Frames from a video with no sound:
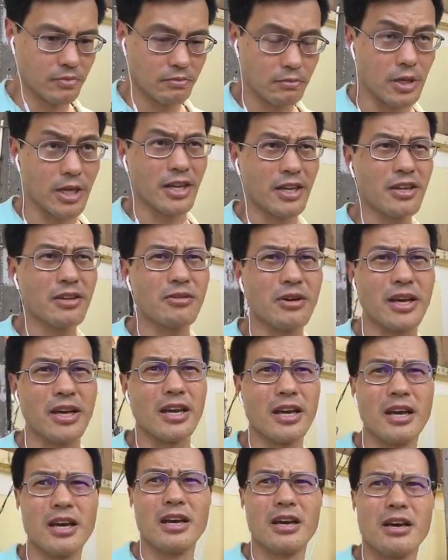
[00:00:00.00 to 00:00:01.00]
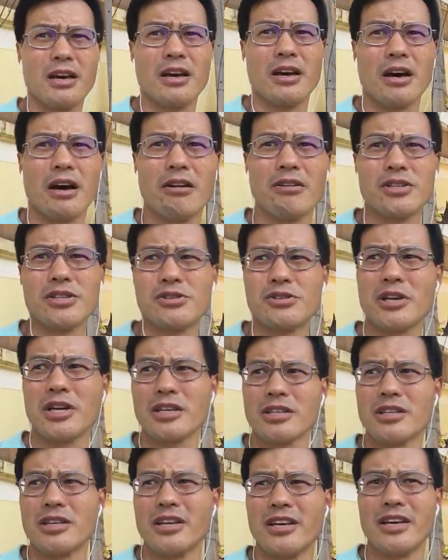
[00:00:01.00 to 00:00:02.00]
But anyway, I was
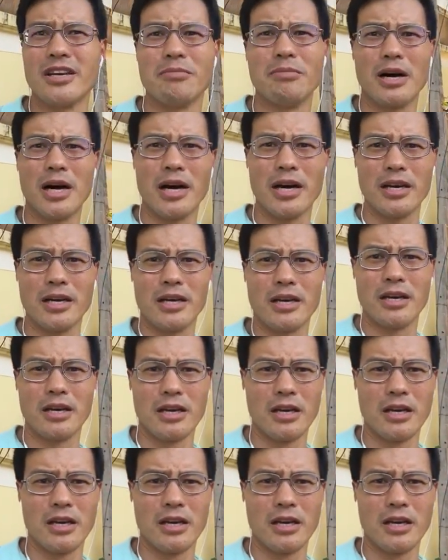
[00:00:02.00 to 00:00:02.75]
struck today by